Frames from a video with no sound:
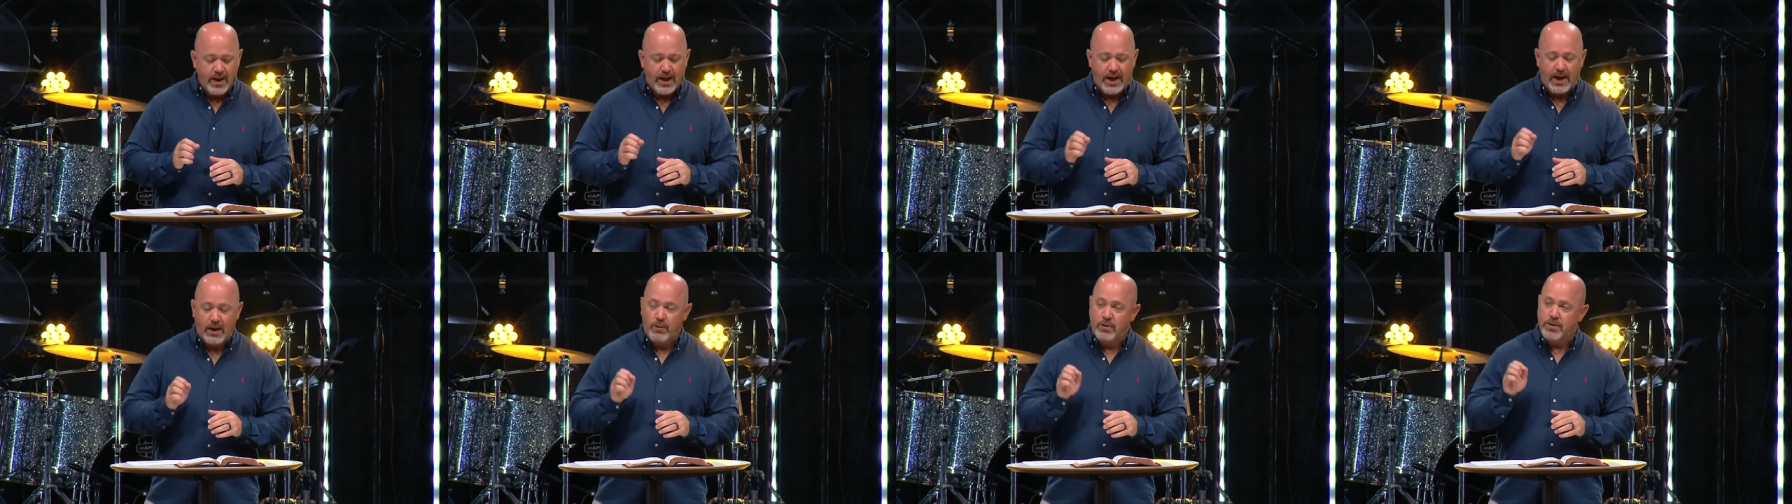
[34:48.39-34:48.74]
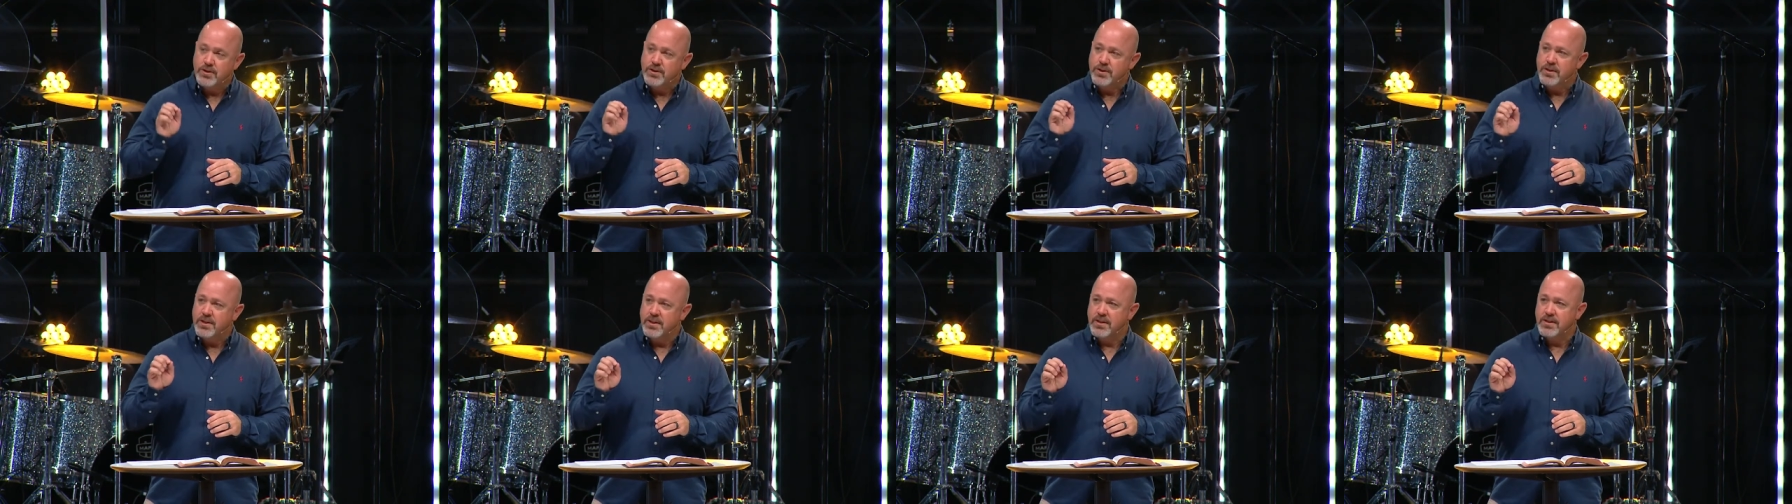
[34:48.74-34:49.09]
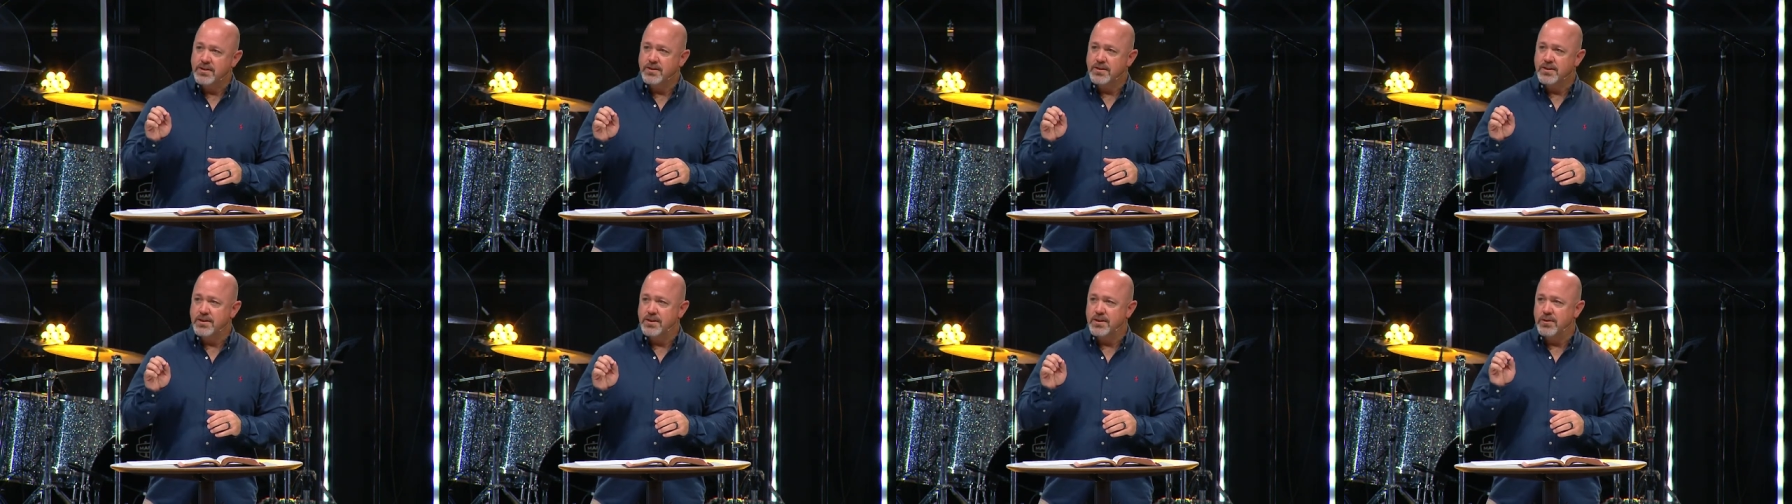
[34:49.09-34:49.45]
I want you to
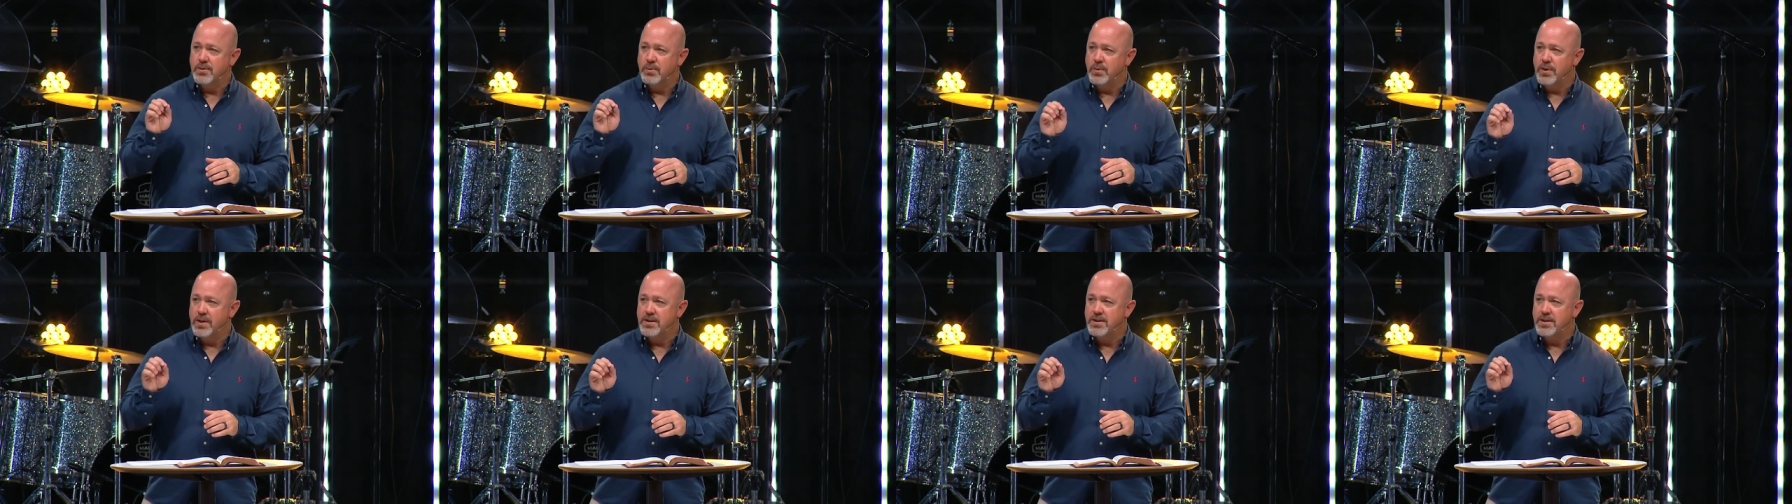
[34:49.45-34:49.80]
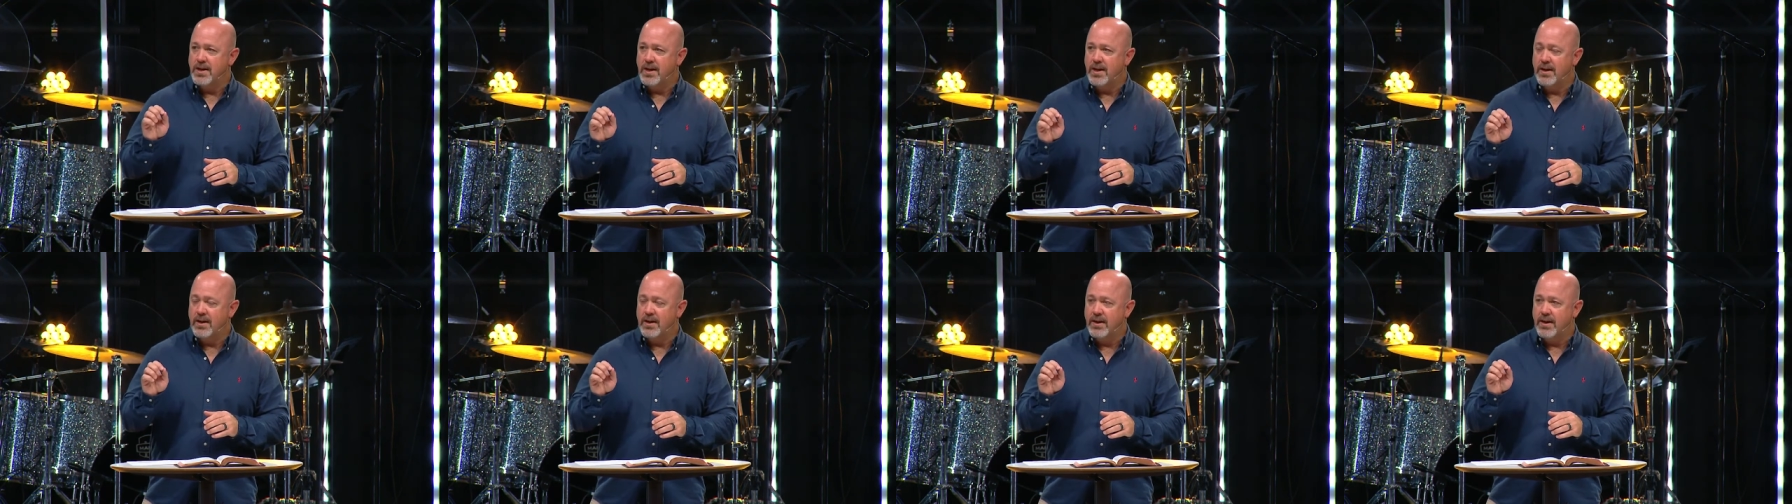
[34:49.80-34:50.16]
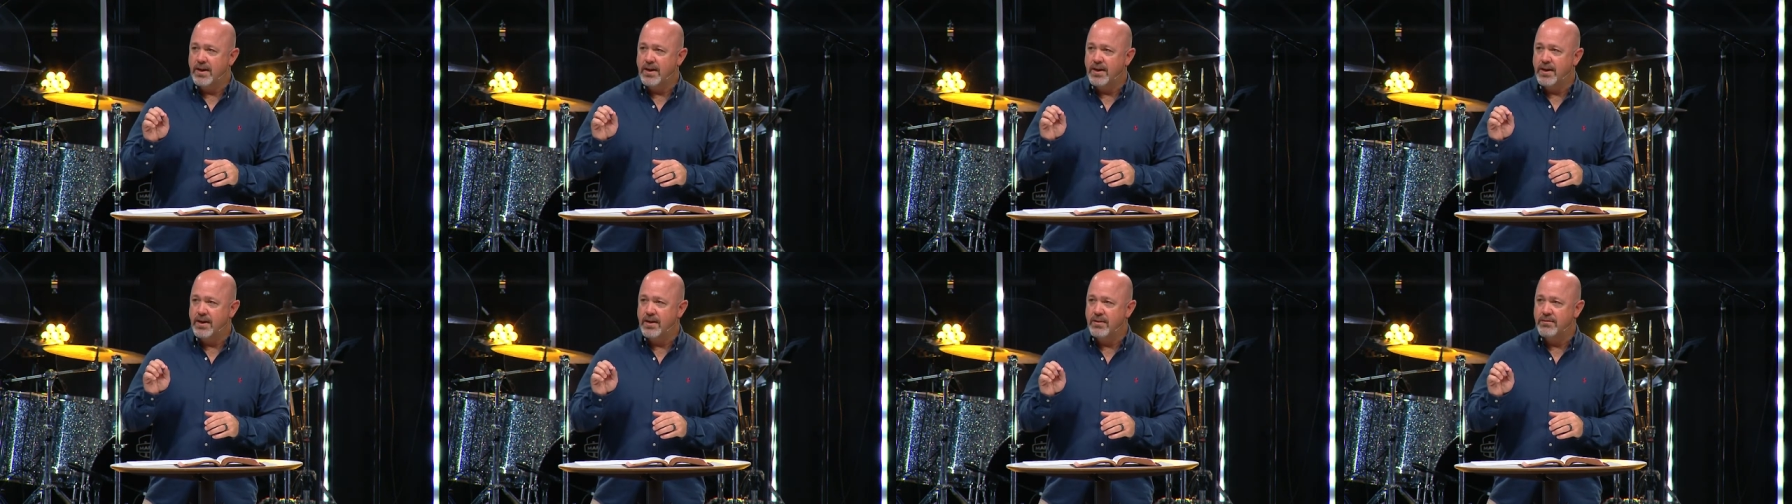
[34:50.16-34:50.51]
consider which
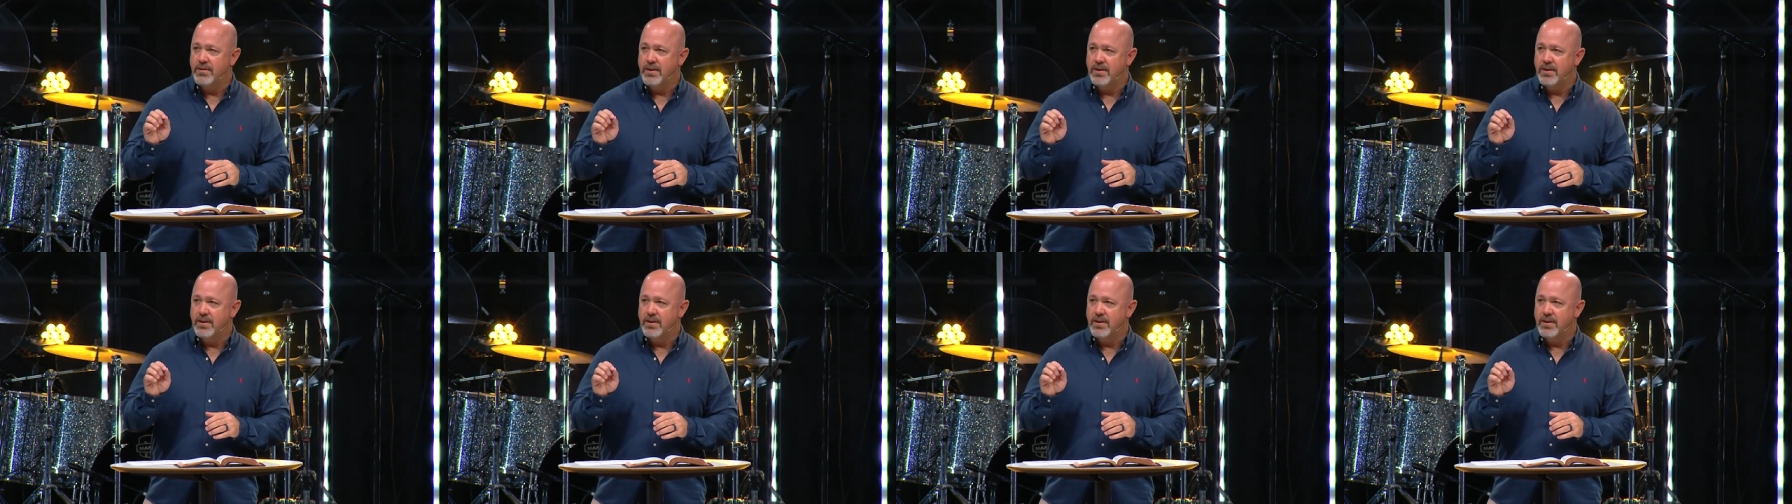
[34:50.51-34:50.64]
area of